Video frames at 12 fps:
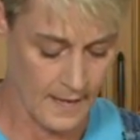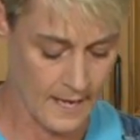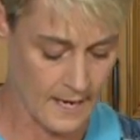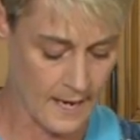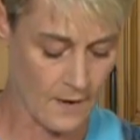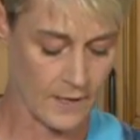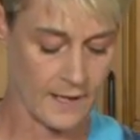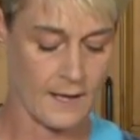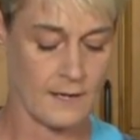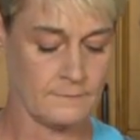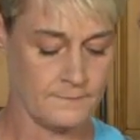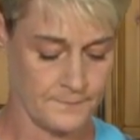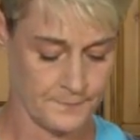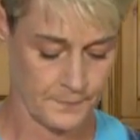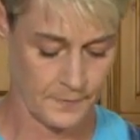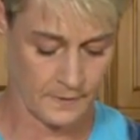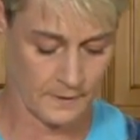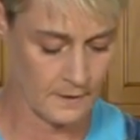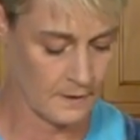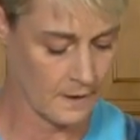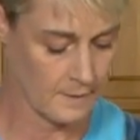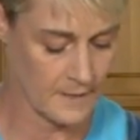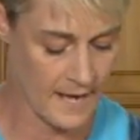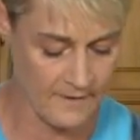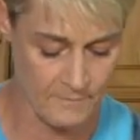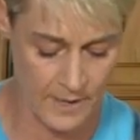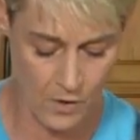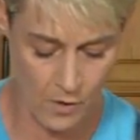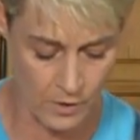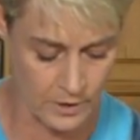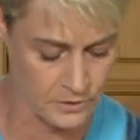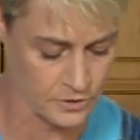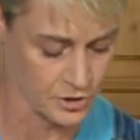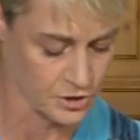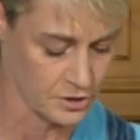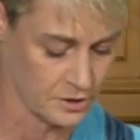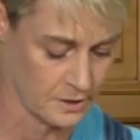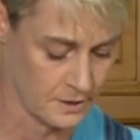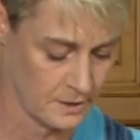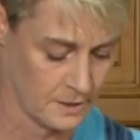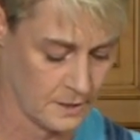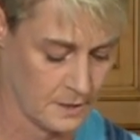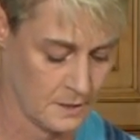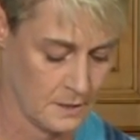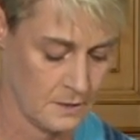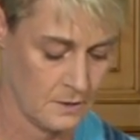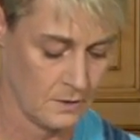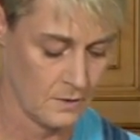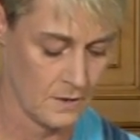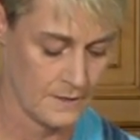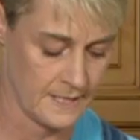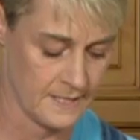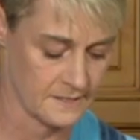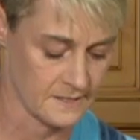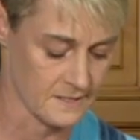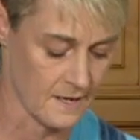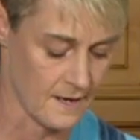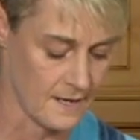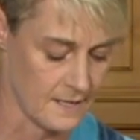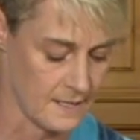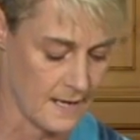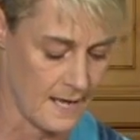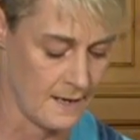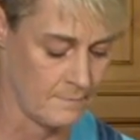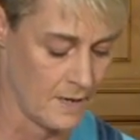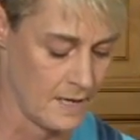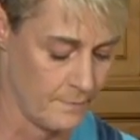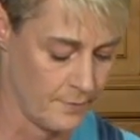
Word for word: And now again, I'm going to have my orange on the inside and my